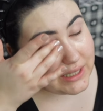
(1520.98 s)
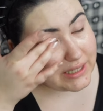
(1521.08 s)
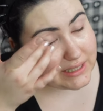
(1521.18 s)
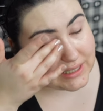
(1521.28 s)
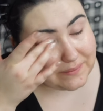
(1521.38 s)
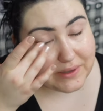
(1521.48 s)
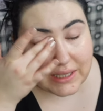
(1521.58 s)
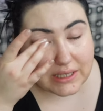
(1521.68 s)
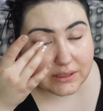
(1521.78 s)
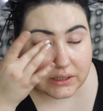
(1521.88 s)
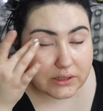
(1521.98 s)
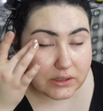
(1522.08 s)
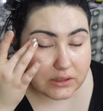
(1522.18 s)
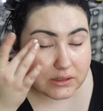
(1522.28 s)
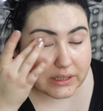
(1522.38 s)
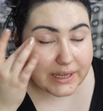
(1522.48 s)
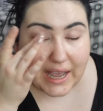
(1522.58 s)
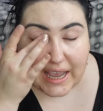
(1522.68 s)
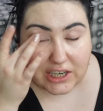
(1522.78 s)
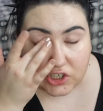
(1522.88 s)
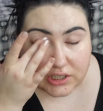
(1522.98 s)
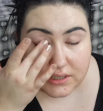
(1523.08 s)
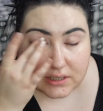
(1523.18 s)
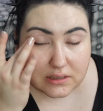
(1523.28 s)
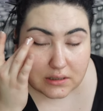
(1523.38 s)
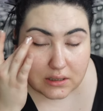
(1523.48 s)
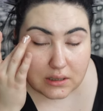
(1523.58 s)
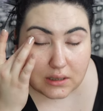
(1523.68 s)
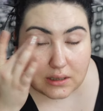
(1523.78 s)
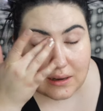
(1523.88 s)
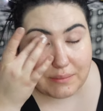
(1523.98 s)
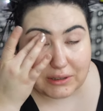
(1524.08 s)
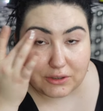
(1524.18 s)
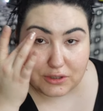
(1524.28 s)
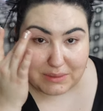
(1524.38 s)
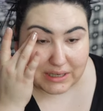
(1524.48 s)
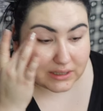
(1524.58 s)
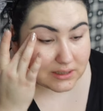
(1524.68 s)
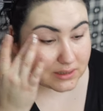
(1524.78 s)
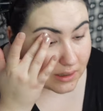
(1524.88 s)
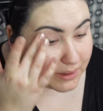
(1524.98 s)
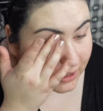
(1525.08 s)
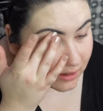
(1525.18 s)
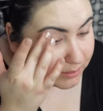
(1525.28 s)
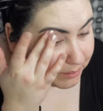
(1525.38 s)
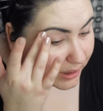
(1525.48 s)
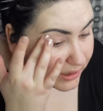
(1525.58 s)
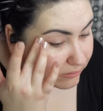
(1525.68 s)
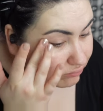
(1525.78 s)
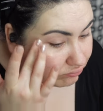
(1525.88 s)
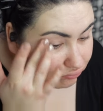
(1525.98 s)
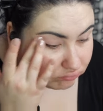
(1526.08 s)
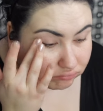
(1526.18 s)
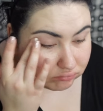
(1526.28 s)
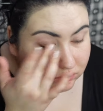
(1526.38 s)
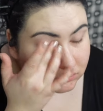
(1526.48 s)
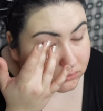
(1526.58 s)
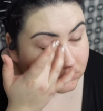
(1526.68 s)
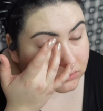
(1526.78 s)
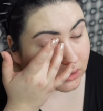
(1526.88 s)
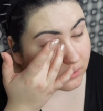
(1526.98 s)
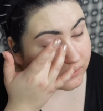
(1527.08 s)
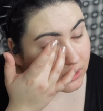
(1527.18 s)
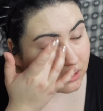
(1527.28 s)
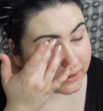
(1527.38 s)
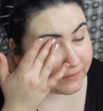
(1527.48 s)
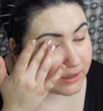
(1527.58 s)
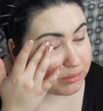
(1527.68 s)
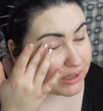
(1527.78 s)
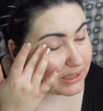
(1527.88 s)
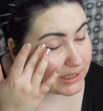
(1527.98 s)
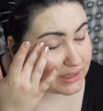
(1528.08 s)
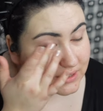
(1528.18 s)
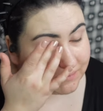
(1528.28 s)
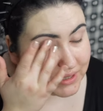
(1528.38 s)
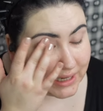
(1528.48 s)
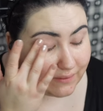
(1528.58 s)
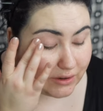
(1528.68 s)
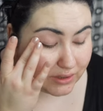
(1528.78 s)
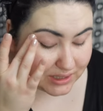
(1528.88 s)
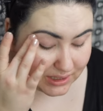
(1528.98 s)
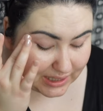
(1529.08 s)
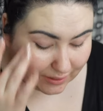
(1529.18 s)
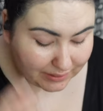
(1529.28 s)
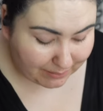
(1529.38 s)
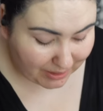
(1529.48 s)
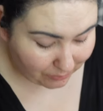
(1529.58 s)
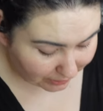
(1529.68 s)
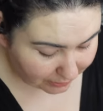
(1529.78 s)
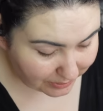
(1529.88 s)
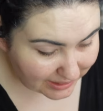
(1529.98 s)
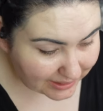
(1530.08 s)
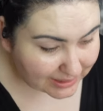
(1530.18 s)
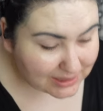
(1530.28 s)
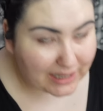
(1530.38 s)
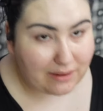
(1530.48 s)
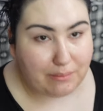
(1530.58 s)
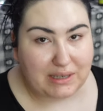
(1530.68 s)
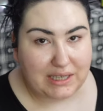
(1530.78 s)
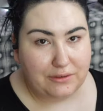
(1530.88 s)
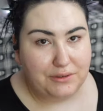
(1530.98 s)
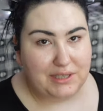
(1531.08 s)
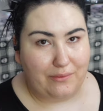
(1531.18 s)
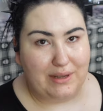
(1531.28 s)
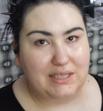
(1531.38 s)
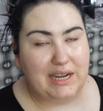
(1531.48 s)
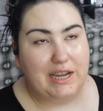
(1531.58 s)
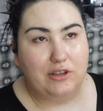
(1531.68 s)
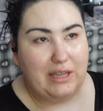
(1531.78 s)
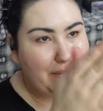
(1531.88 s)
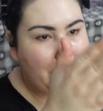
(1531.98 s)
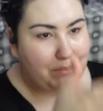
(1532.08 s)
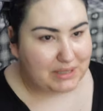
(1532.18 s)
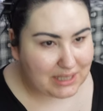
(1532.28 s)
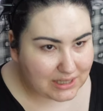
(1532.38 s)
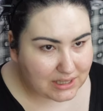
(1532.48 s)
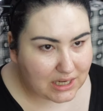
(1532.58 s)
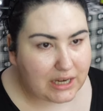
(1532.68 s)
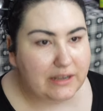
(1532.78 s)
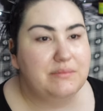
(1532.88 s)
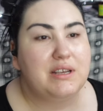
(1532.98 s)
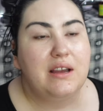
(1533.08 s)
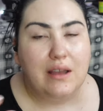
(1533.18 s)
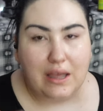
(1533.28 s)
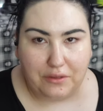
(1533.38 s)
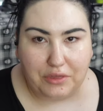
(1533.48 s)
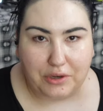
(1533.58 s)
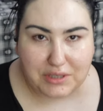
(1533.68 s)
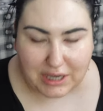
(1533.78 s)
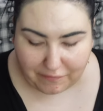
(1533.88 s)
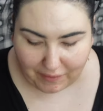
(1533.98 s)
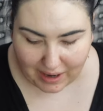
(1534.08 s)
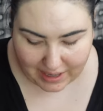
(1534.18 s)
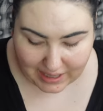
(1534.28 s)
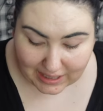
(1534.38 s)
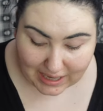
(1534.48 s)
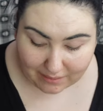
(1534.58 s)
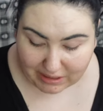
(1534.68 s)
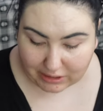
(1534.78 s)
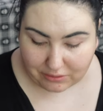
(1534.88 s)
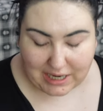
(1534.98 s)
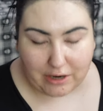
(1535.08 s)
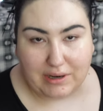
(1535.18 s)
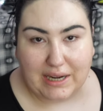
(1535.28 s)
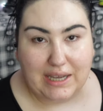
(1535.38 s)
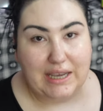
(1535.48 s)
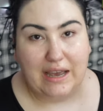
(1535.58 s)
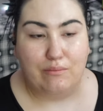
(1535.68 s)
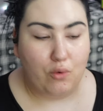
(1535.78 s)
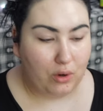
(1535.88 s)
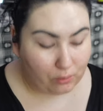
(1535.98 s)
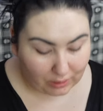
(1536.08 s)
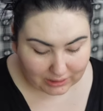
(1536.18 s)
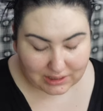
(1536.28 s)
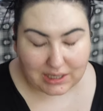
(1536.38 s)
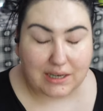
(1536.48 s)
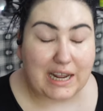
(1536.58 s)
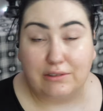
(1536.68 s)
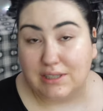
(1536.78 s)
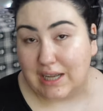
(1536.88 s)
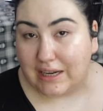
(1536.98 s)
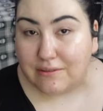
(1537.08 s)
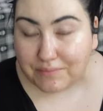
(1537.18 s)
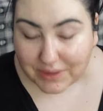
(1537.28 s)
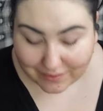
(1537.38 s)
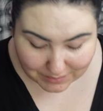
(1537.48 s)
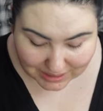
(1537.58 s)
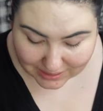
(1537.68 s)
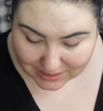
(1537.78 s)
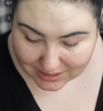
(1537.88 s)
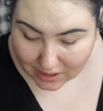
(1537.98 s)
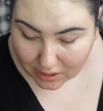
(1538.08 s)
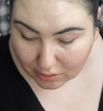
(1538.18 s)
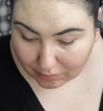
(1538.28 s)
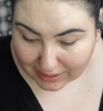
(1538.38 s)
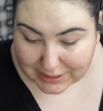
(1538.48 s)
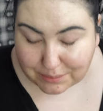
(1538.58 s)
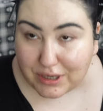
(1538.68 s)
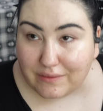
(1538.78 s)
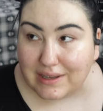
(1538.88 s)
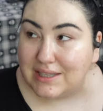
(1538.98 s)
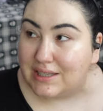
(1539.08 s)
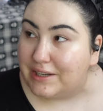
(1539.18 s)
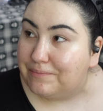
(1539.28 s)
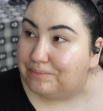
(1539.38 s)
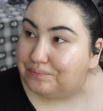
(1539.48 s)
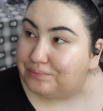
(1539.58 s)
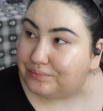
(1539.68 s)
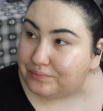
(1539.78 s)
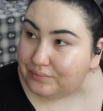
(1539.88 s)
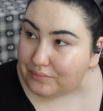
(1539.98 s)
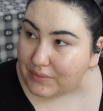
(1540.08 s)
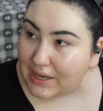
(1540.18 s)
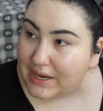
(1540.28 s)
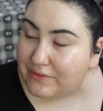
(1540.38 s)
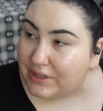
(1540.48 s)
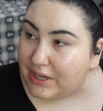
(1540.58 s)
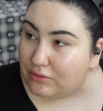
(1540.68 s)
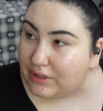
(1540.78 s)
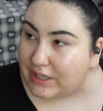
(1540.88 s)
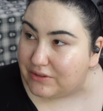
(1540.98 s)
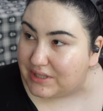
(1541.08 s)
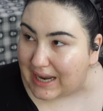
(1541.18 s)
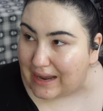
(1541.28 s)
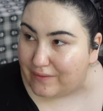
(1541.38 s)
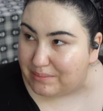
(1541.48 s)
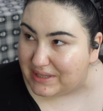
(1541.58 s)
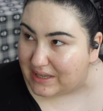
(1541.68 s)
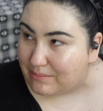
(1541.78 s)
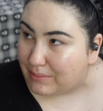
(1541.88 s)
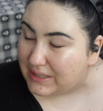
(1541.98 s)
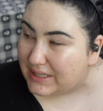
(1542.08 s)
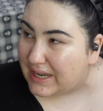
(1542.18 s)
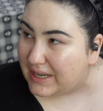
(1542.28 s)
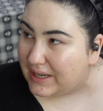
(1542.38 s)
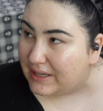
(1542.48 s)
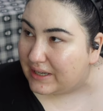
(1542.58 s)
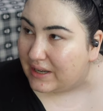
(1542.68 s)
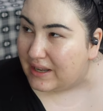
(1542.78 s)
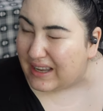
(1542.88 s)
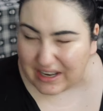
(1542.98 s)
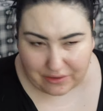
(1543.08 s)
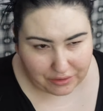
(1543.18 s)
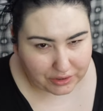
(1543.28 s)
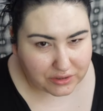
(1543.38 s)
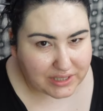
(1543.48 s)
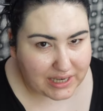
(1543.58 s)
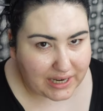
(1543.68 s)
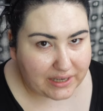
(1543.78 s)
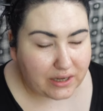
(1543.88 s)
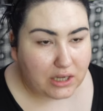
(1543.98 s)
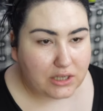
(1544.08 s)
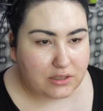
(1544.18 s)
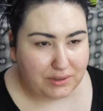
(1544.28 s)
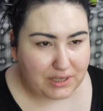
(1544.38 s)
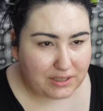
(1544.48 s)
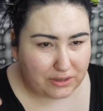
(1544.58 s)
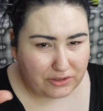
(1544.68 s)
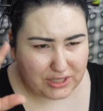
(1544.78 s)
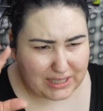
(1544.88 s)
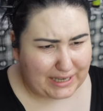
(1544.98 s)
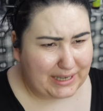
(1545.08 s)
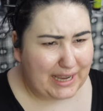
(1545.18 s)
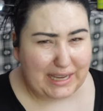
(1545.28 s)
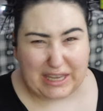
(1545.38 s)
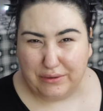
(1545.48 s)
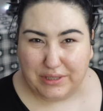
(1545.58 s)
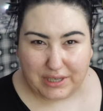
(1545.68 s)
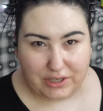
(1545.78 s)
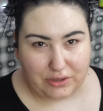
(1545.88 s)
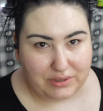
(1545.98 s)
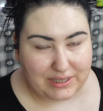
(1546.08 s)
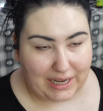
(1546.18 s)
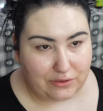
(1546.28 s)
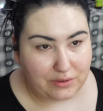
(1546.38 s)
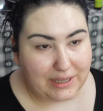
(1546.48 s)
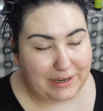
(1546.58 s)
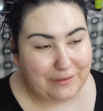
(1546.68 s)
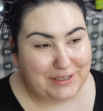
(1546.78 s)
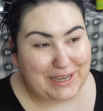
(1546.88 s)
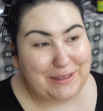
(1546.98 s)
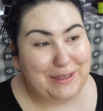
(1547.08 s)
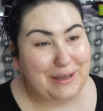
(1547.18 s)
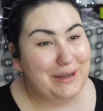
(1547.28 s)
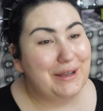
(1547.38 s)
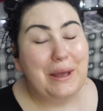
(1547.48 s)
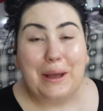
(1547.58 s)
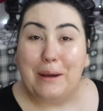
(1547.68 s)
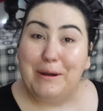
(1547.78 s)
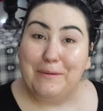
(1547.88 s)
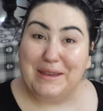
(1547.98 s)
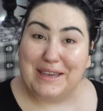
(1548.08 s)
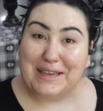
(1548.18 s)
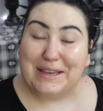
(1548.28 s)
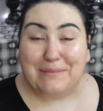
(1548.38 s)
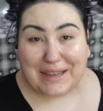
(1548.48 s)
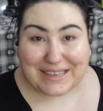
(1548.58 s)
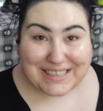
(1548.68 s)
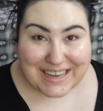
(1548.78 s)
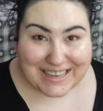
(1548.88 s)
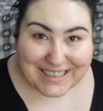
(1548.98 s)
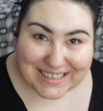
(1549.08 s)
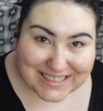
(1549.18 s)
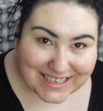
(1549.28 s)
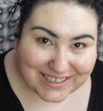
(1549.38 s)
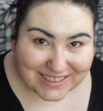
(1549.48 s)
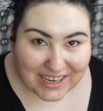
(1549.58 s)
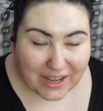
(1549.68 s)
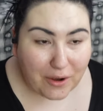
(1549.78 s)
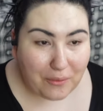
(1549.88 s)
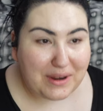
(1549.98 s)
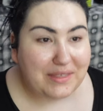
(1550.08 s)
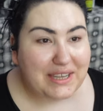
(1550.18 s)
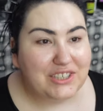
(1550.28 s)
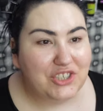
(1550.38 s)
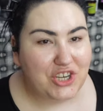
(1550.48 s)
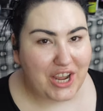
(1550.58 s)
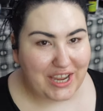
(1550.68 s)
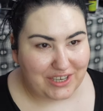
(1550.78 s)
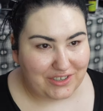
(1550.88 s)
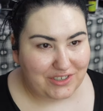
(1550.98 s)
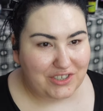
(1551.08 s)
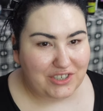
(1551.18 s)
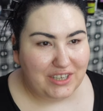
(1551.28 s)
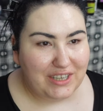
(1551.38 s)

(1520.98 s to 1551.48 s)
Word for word: decent. I'm feeling a little anxious about those meetings coming up, but overall I feel pretty decent. And I've noticed now that my work week, it's like Monday, Tuesday, Wednesday are like my busiest times, and then Thursday, Friday it kind of mellows out and I can get more work done outside of meetings, whereas previously I really only used to have a busy Monday and Thursday. So it's also just like getting used to the new schedule. And if there's anything about me and my anxiety, is that when things change,